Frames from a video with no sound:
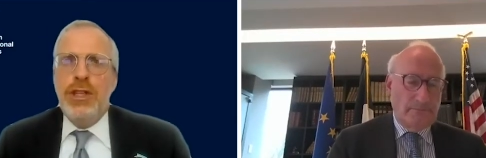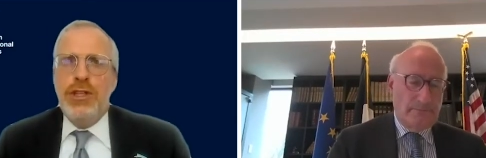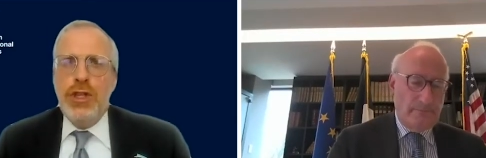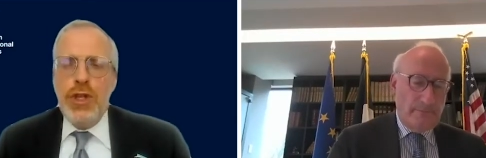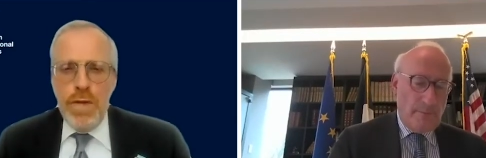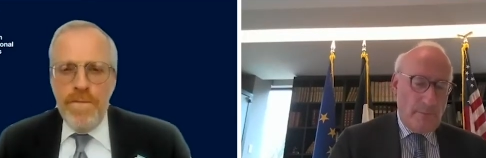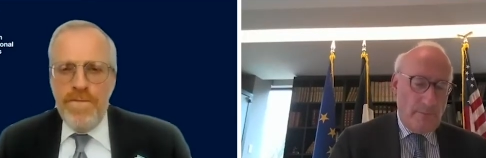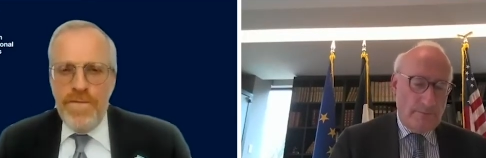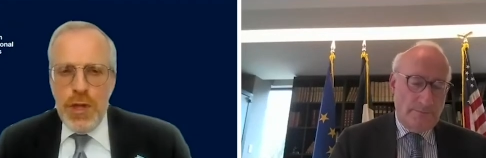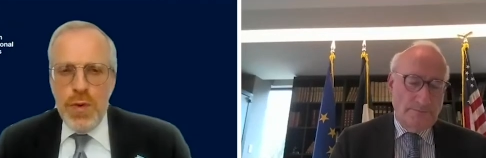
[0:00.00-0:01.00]
Speaker 1: do, do you
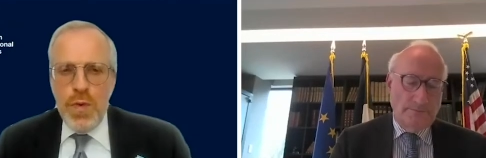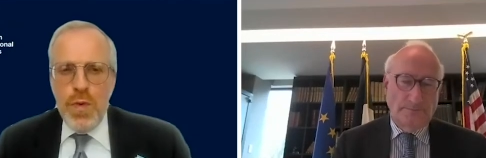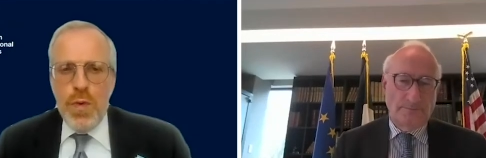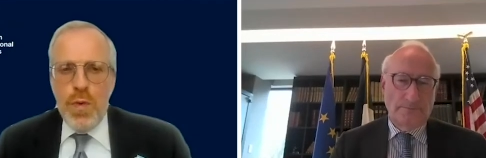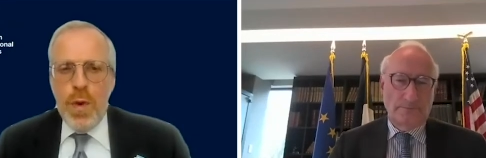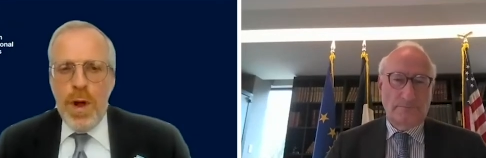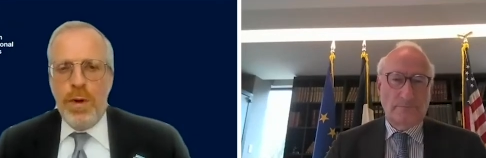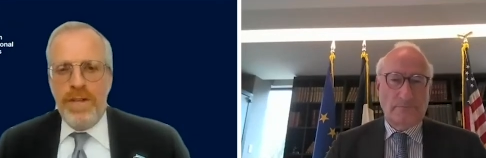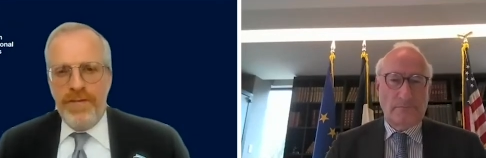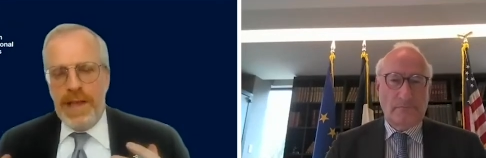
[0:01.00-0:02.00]
view
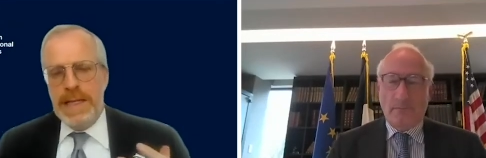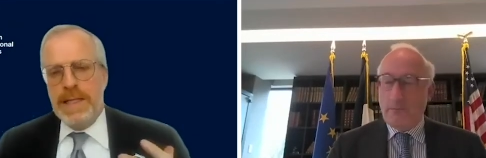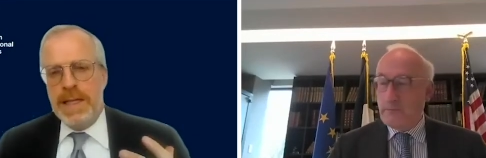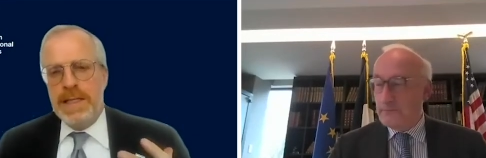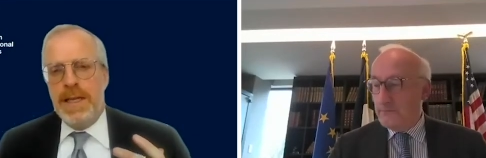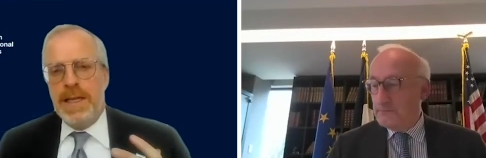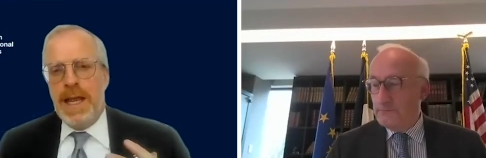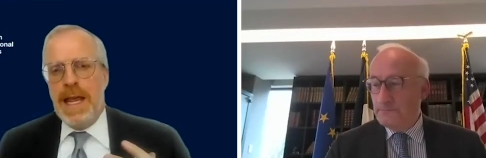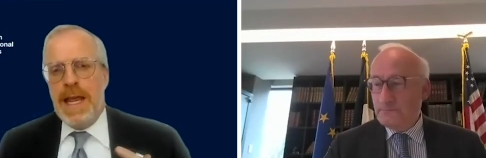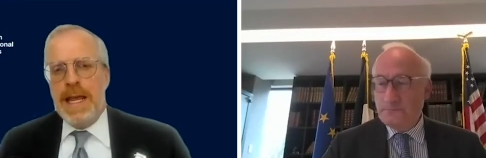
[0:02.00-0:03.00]
what we're facing
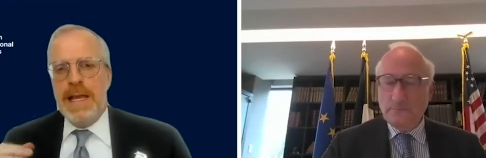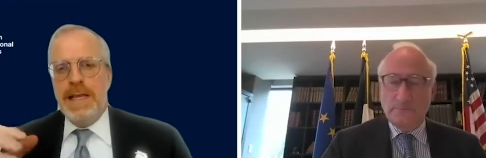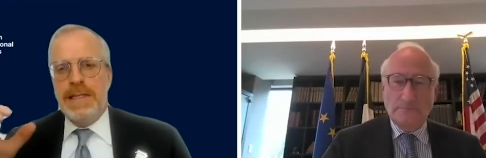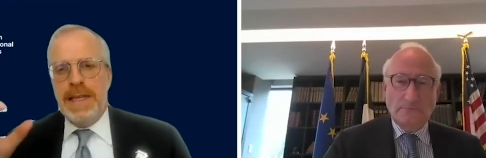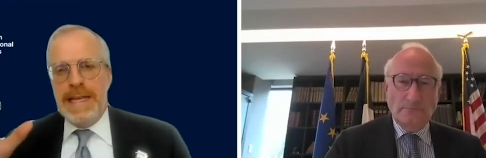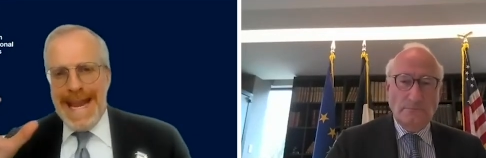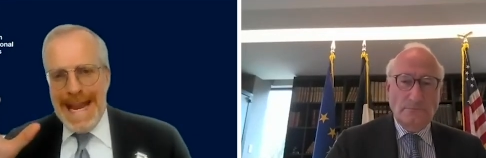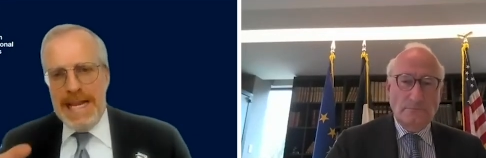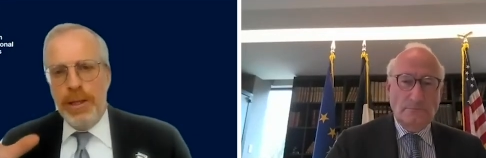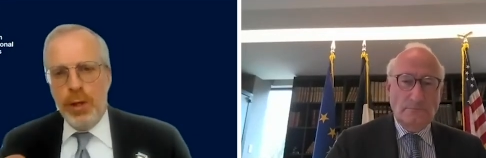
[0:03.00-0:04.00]
today as an
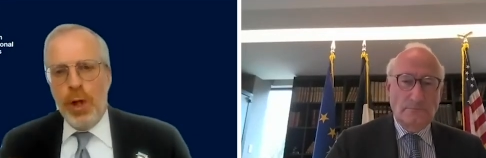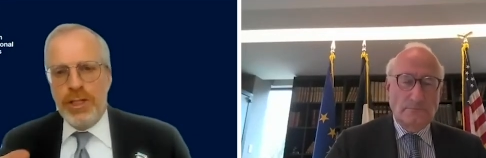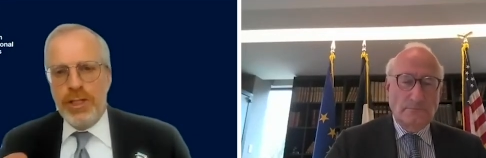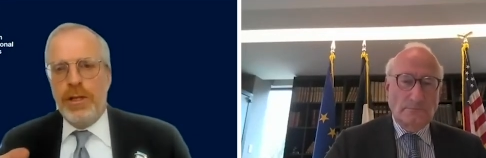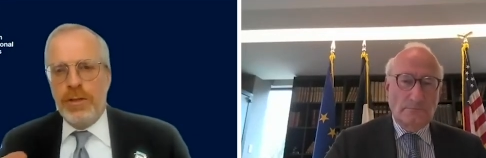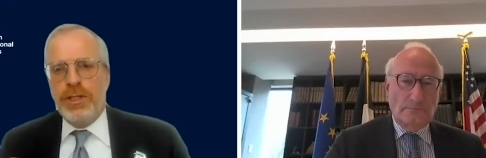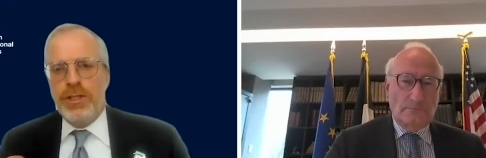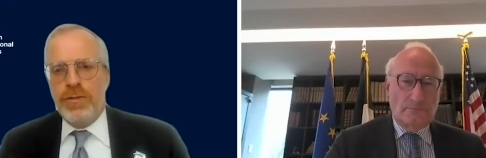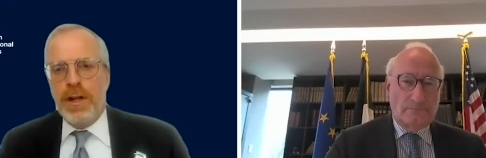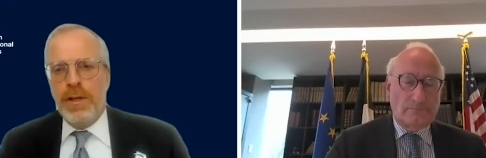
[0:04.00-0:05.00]
ideological
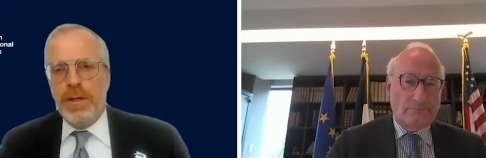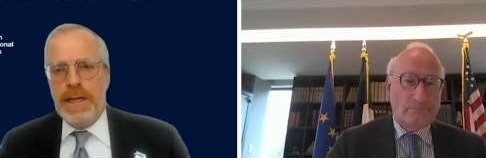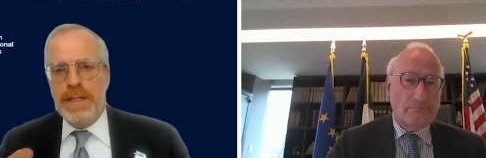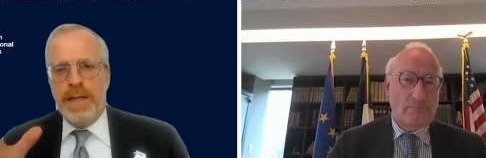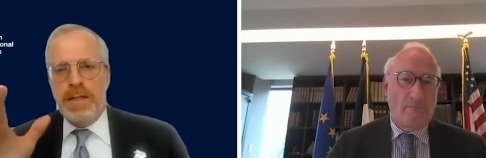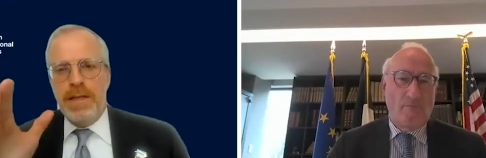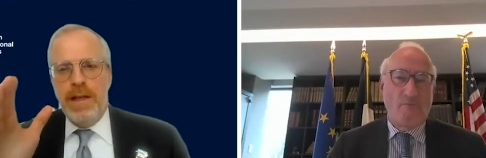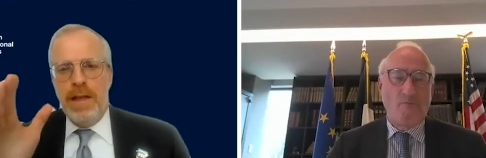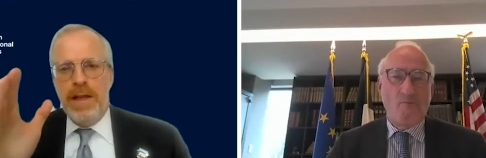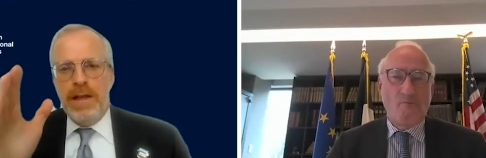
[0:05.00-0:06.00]
struggle? Is it
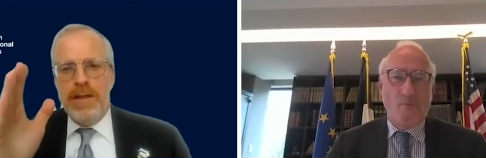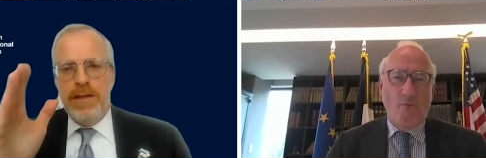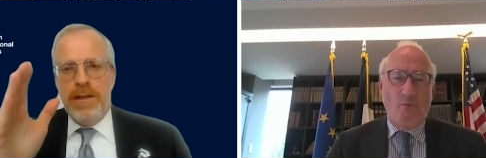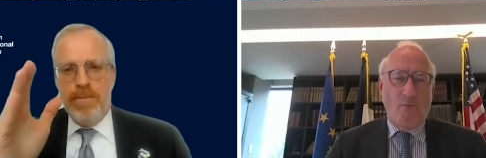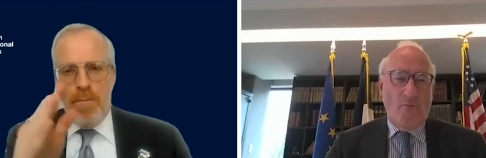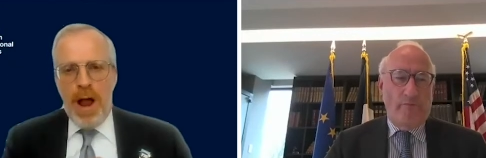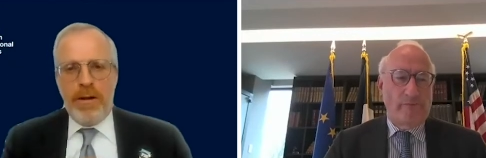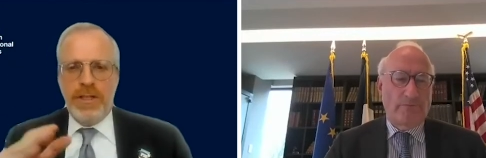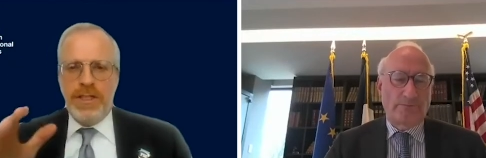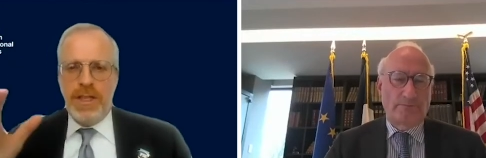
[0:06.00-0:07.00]

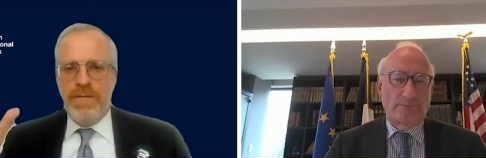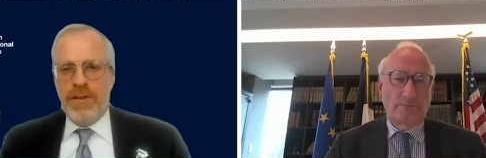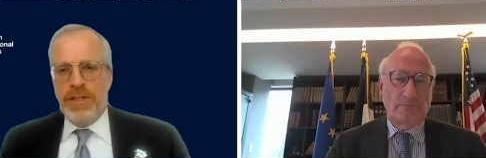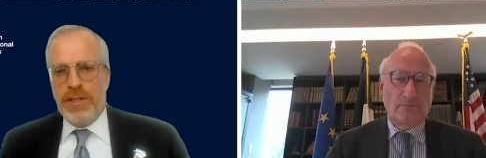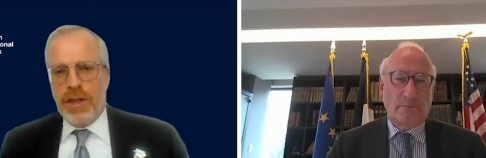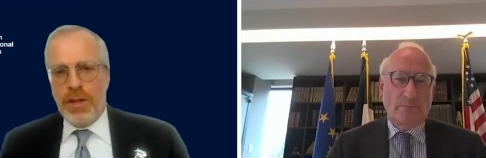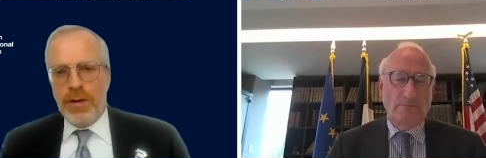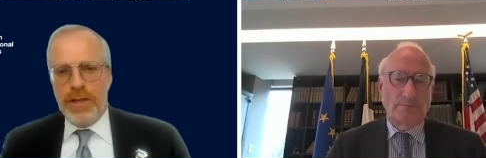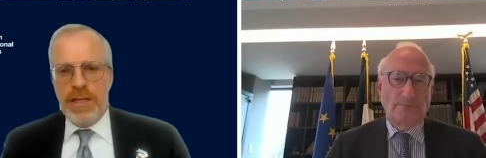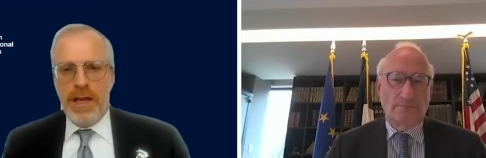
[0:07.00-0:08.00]
democracy versus
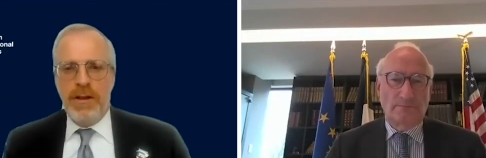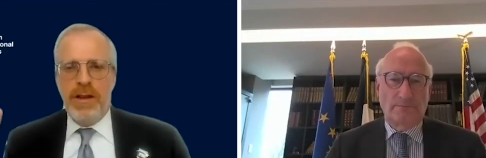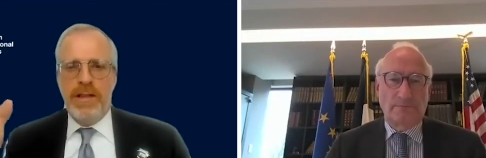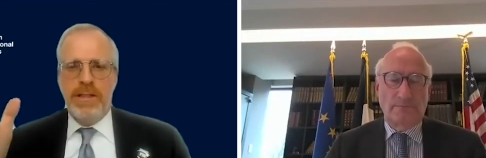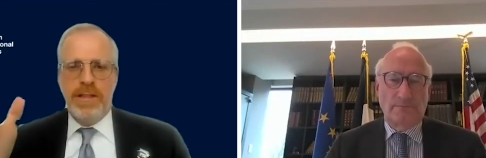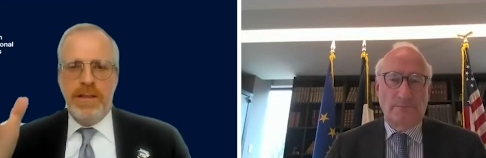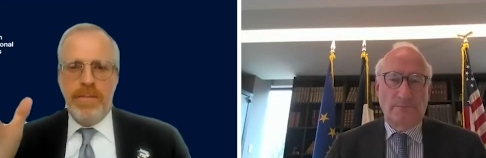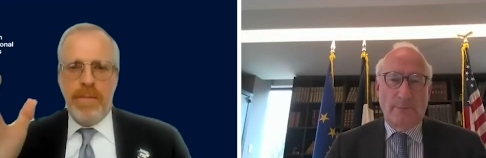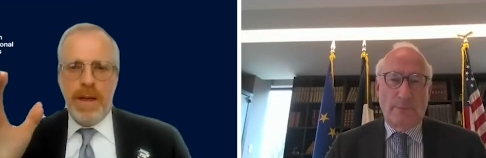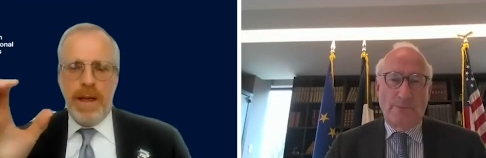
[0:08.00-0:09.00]

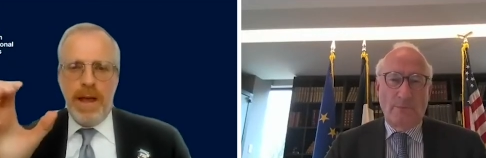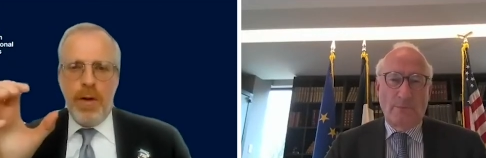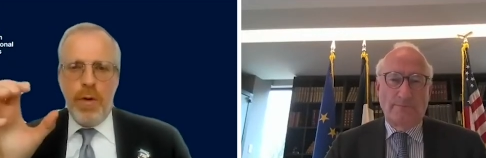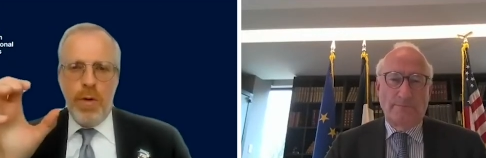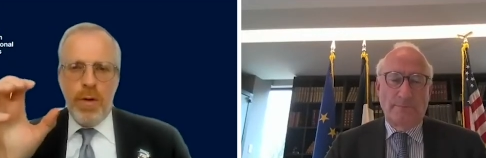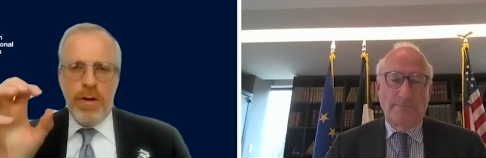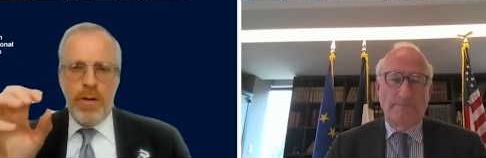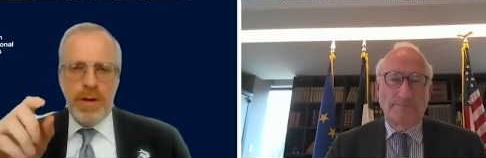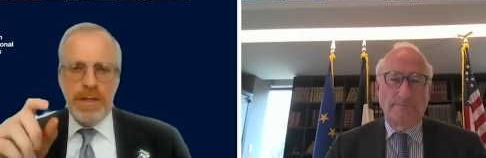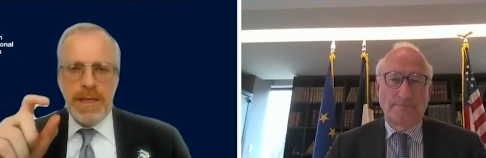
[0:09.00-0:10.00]
authoritarianism, uh, or,
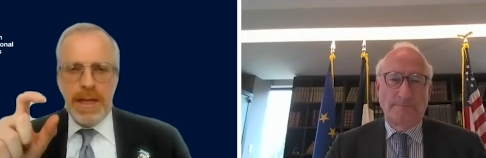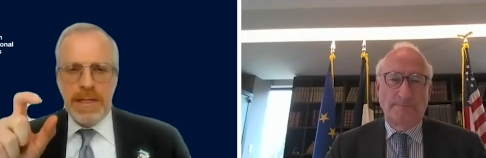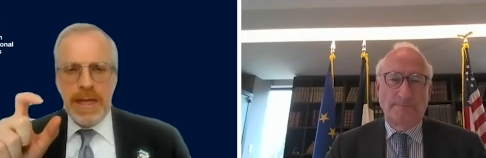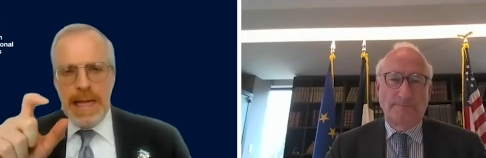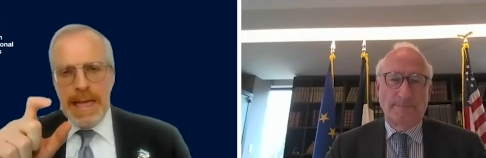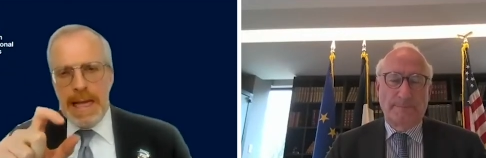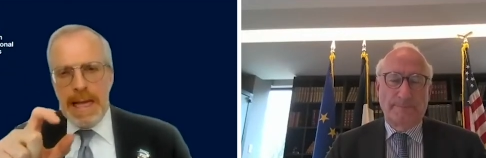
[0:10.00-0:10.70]
or is it